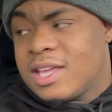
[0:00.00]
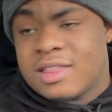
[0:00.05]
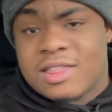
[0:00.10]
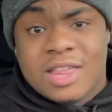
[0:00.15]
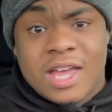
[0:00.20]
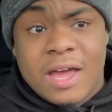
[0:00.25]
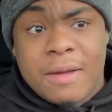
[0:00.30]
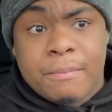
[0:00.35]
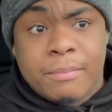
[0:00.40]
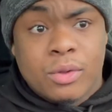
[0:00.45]

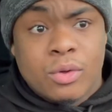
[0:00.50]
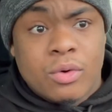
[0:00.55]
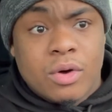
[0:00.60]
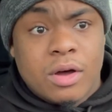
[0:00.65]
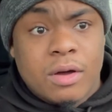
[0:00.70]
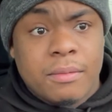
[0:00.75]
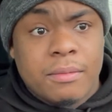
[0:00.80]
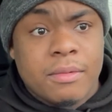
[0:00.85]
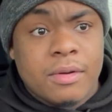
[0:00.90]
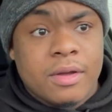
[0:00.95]
that blew
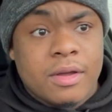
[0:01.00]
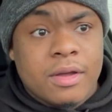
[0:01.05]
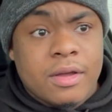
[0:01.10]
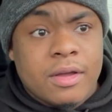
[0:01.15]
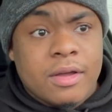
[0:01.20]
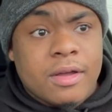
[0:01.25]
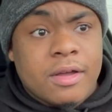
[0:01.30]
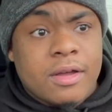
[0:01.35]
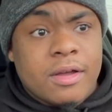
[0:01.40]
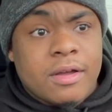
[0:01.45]
up
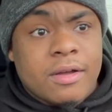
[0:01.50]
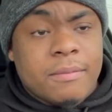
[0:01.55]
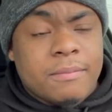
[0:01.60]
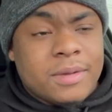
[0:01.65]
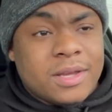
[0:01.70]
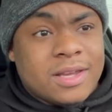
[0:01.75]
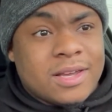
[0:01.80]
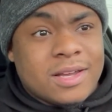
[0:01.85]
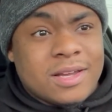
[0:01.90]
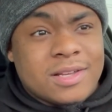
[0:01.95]

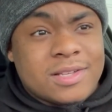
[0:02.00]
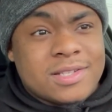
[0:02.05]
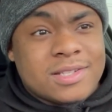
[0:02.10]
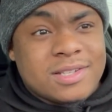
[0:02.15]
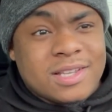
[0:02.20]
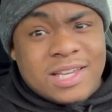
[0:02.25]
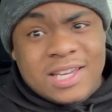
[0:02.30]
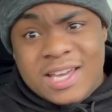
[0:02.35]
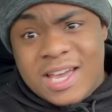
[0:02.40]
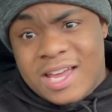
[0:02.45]
because
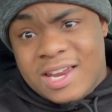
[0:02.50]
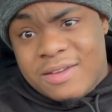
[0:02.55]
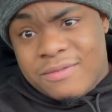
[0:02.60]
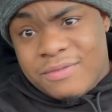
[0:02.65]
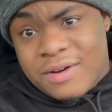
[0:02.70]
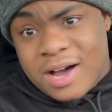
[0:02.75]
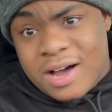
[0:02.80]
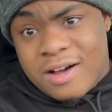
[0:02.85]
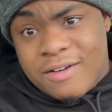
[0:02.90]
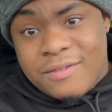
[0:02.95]

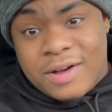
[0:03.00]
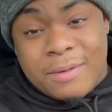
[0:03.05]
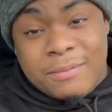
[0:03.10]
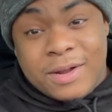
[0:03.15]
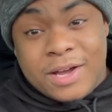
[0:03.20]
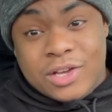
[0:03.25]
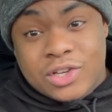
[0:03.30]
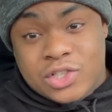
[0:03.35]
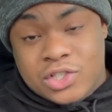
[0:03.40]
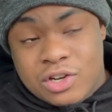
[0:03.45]
E85, I'm
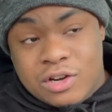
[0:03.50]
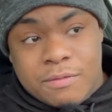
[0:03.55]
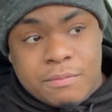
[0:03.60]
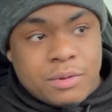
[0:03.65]
not sure.